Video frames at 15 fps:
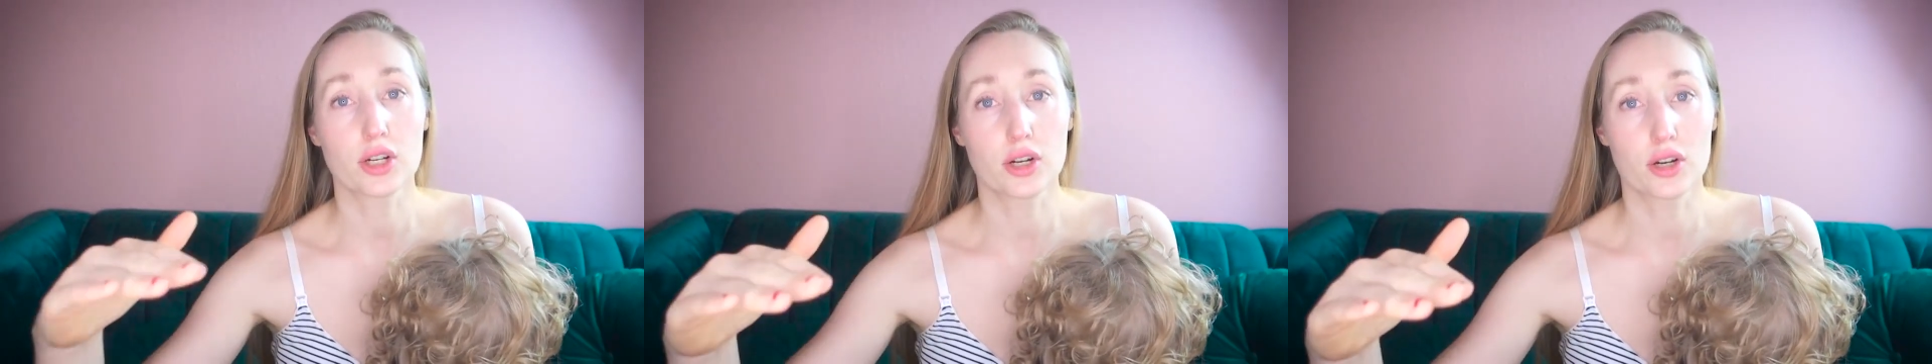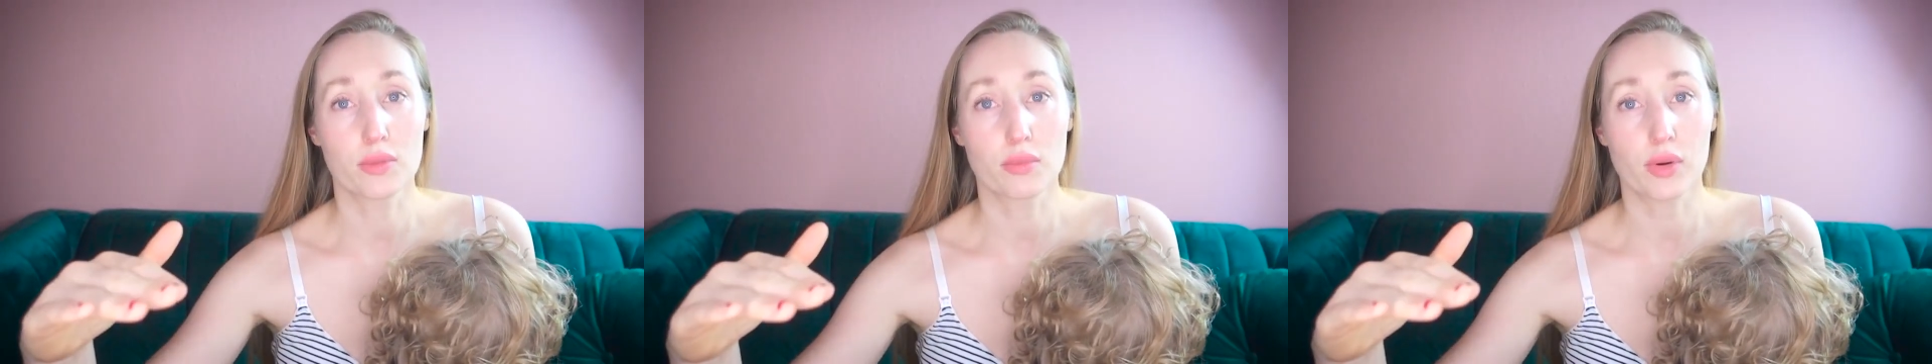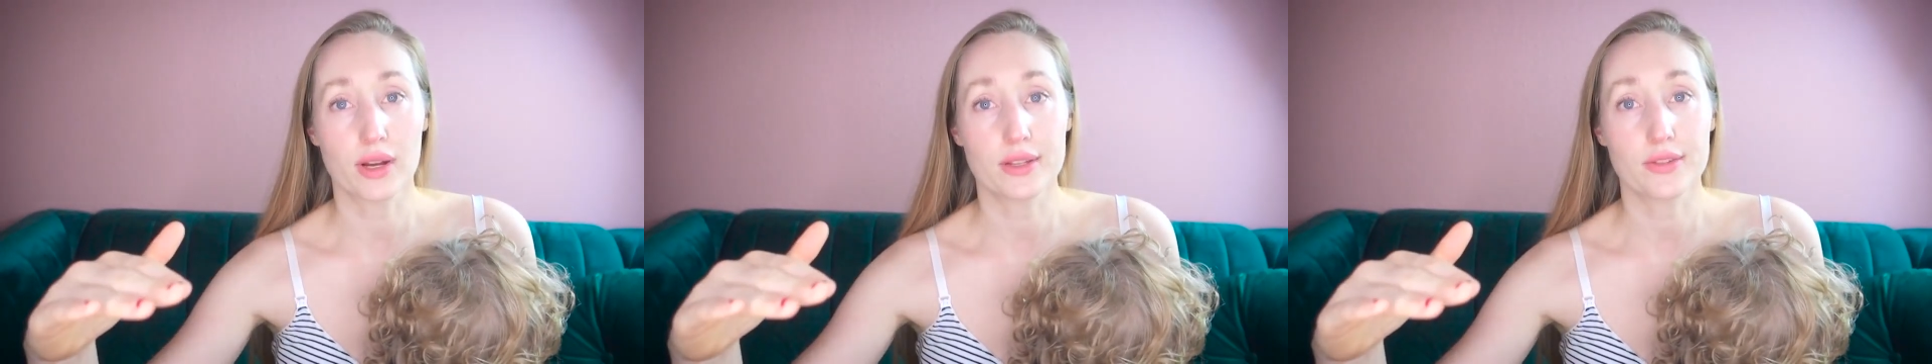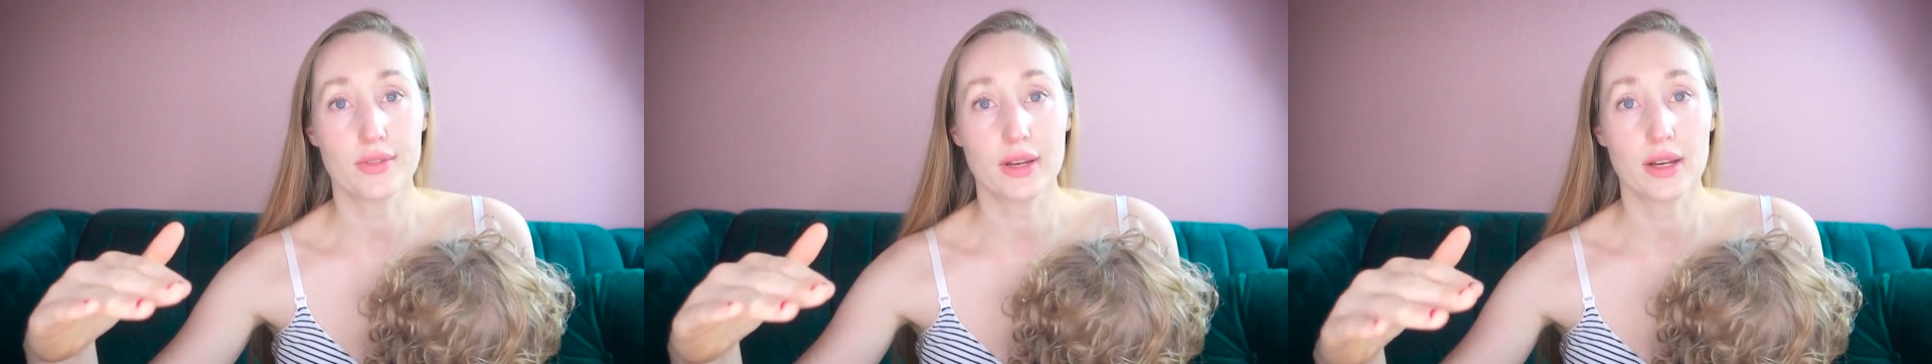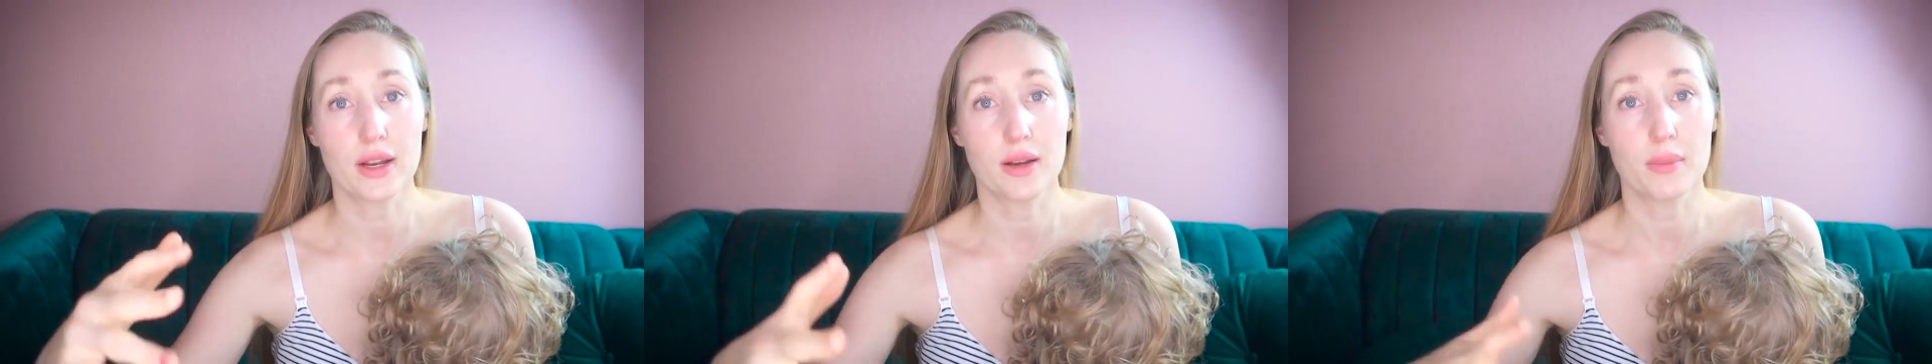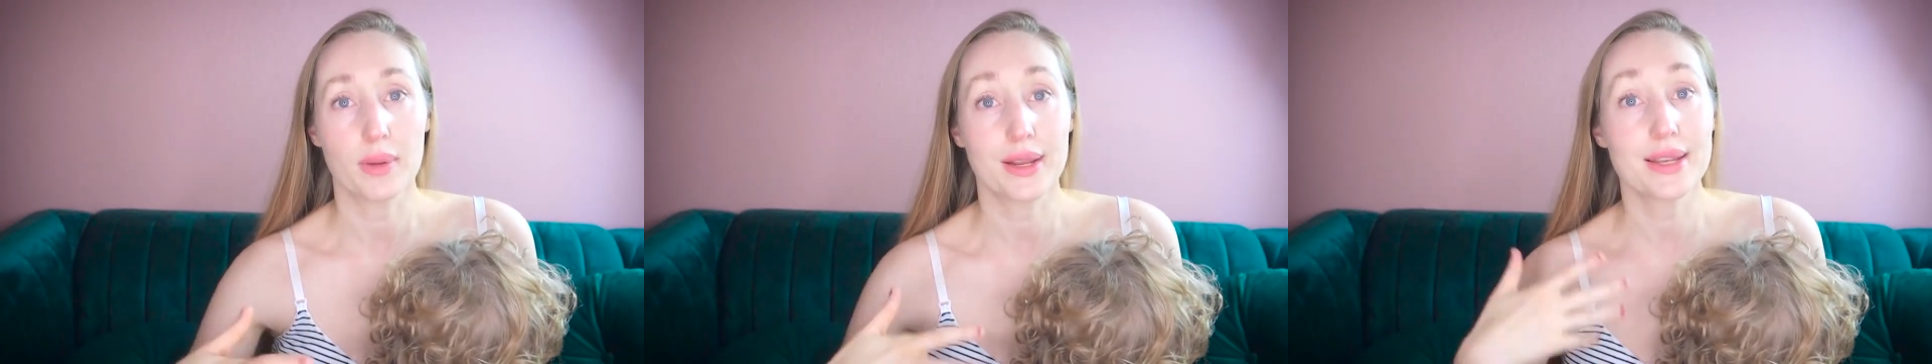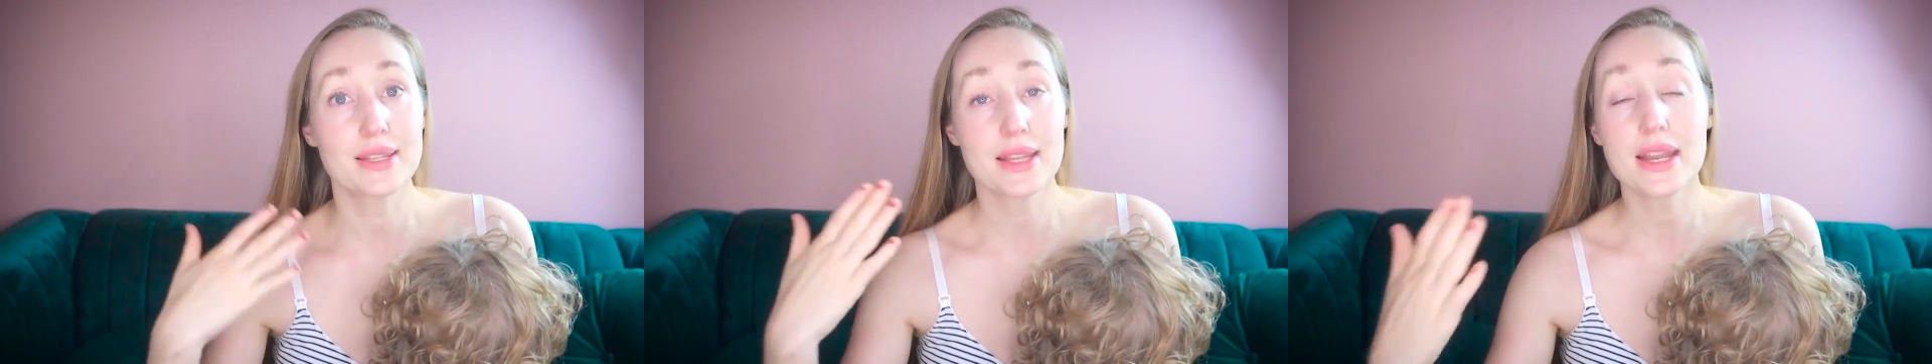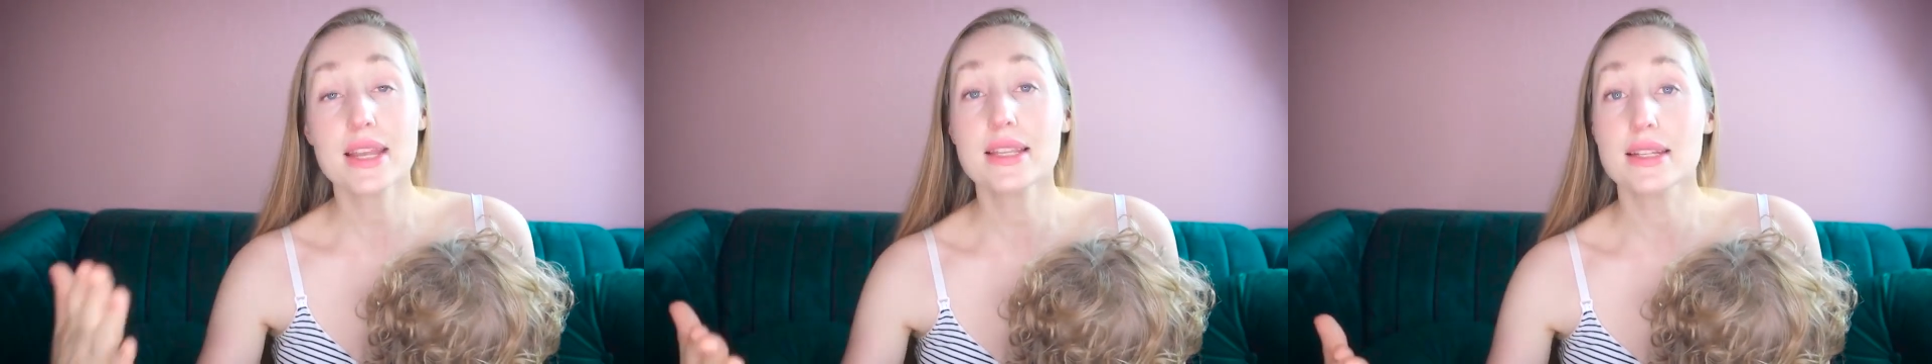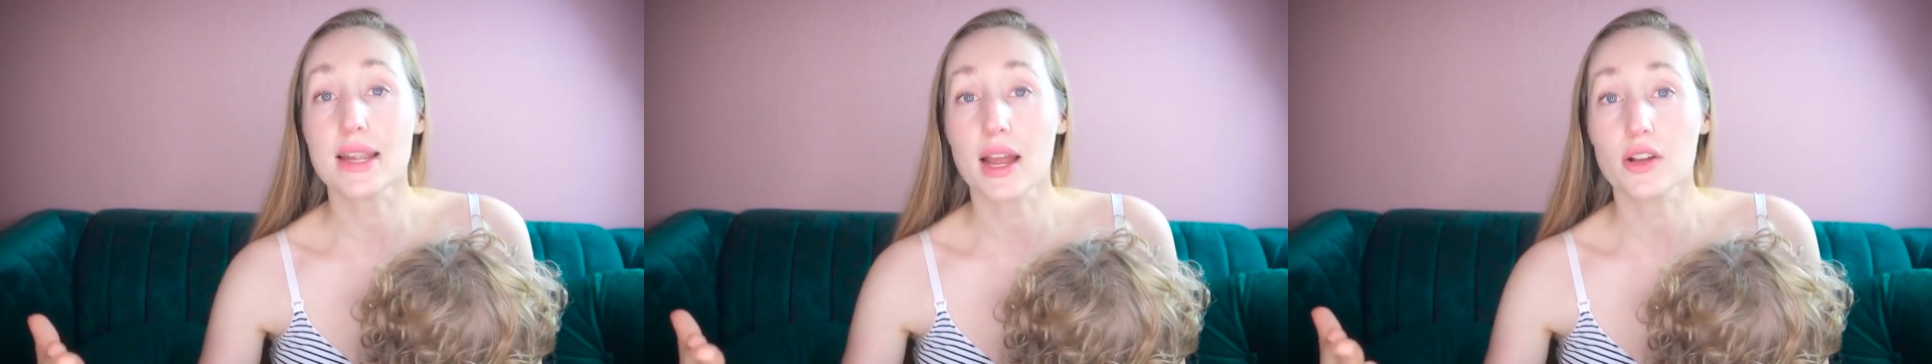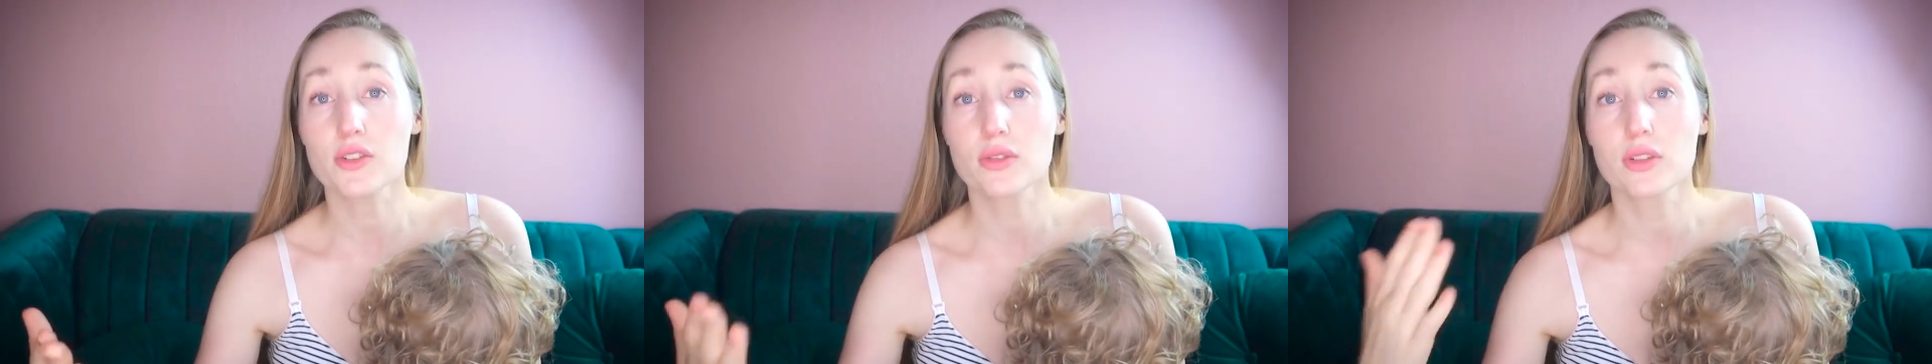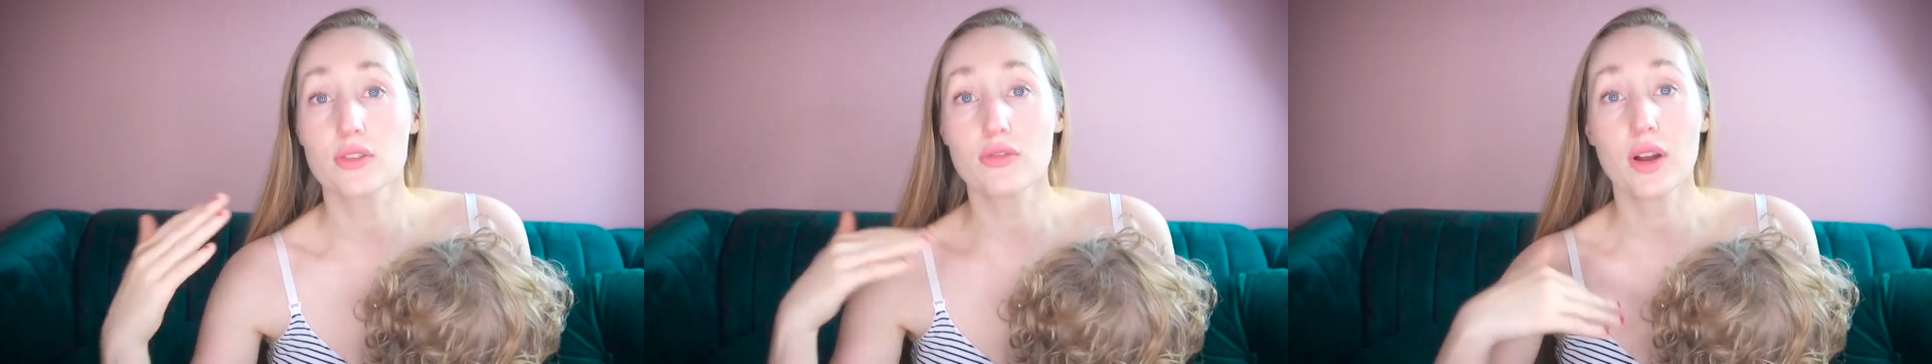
term breastfeeding because it is natural.